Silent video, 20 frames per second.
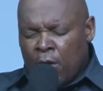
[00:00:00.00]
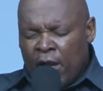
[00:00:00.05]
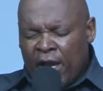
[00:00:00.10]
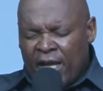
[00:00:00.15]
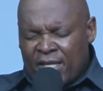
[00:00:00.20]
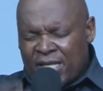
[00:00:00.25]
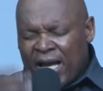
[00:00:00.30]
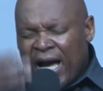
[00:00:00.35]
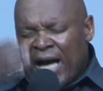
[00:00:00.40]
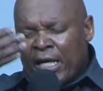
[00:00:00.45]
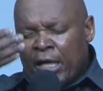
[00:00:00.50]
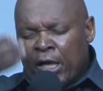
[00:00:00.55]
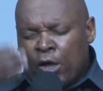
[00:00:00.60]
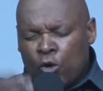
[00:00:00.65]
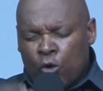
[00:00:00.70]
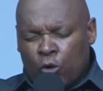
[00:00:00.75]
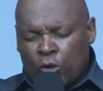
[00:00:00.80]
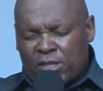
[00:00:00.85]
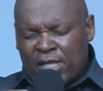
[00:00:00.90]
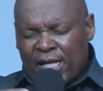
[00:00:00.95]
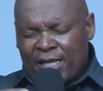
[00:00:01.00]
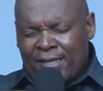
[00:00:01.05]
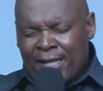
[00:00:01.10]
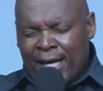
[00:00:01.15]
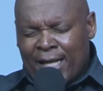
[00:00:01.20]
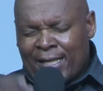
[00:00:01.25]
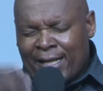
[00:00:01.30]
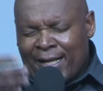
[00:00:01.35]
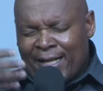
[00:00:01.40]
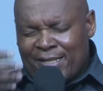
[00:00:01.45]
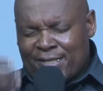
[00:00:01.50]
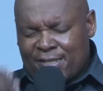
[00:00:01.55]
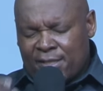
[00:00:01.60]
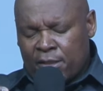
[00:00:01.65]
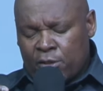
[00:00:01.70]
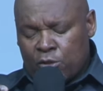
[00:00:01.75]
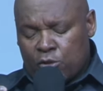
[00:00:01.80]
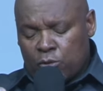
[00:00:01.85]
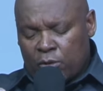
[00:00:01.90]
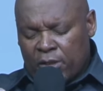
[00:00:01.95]
As I looked at that,
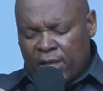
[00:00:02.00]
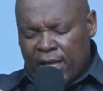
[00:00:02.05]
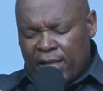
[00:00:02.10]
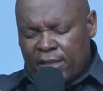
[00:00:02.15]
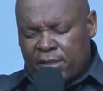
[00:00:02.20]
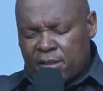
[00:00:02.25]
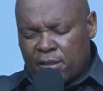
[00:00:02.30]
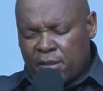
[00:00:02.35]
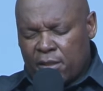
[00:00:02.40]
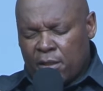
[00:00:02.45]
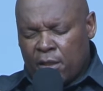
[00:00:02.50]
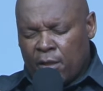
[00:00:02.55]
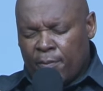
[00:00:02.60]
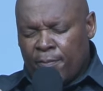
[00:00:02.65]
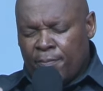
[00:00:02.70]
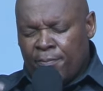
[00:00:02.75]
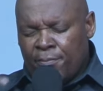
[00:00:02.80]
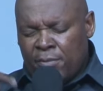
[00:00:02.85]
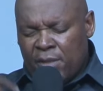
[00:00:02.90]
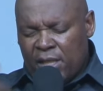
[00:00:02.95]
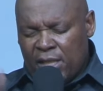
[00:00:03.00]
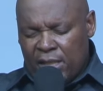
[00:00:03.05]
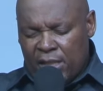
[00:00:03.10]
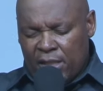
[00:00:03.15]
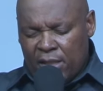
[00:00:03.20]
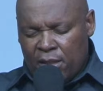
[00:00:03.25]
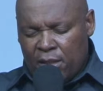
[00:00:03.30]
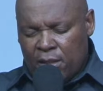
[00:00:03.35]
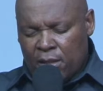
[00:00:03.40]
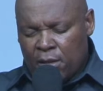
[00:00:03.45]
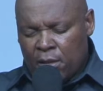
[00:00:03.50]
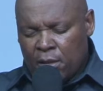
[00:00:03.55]
listened to that, me